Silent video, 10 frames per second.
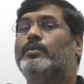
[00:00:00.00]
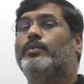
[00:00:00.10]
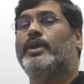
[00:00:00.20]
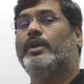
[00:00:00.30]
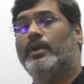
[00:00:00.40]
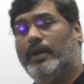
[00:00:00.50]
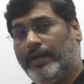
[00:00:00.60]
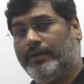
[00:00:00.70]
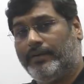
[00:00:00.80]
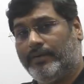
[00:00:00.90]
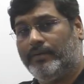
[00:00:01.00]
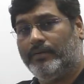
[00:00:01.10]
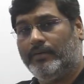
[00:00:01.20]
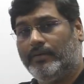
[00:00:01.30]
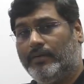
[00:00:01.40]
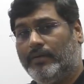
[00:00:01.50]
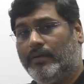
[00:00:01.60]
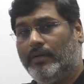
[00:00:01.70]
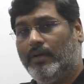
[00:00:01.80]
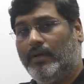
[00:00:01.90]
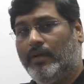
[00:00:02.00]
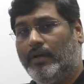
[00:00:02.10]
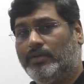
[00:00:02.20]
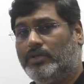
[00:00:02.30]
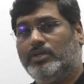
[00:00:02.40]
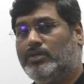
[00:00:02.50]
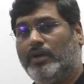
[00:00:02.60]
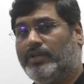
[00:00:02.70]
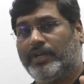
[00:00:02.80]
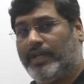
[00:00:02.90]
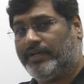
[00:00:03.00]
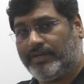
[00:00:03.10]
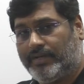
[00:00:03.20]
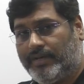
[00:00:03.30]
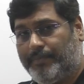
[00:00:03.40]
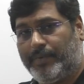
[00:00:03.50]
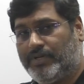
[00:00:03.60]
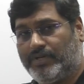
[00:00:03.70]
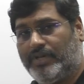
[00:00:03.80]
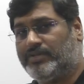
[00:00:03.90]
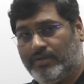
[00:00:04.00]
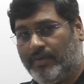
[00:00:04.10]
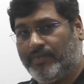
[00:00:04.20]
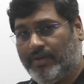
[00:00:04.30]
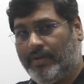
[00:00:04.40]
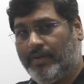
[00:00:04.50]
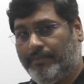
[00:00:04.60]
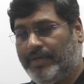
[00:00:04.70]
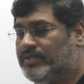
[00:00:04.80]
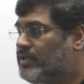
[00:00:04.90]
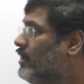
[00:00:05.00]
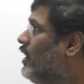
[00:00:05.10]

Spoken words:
We write. This is not the correct representation of the benzene.